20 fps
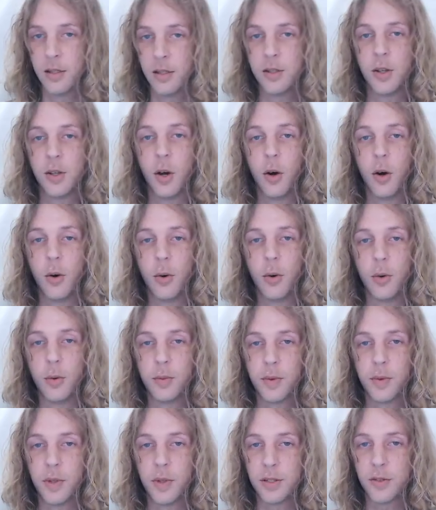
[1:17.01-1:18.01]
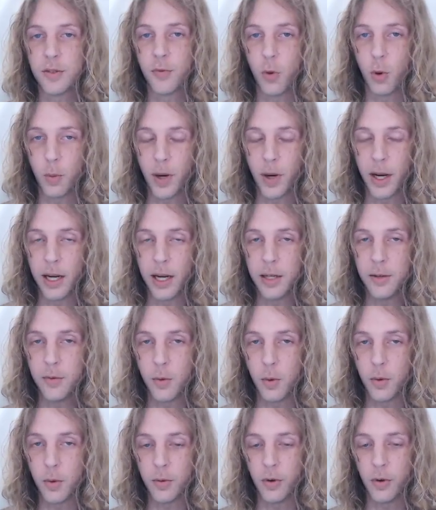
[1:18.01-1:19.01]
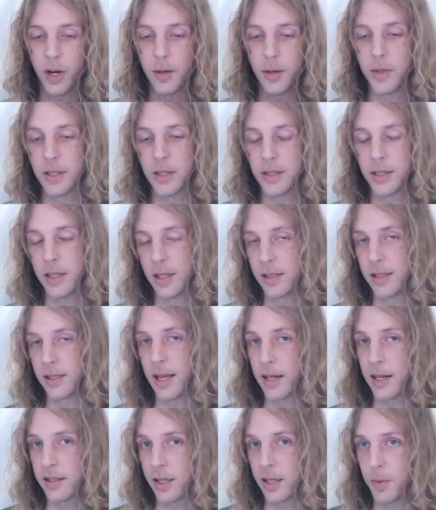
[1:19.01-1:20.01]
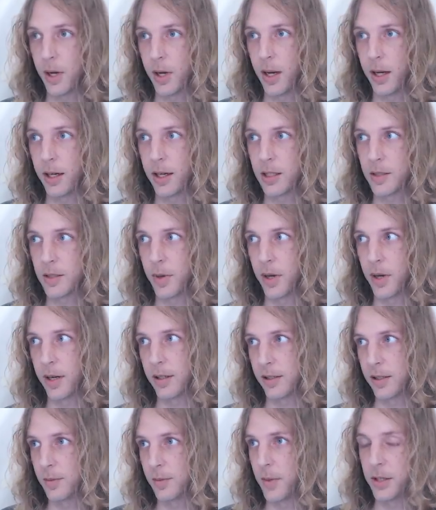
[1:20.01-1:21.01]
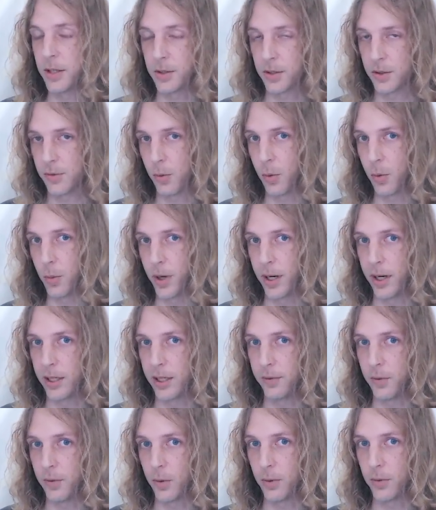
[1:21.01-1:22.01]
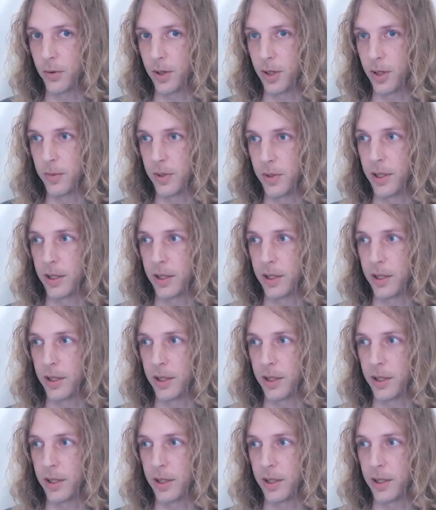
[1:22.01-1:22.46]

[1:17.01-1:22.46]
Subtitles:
So this 4x84 frame is the exact same height as my Symmetrics 4x84 frame.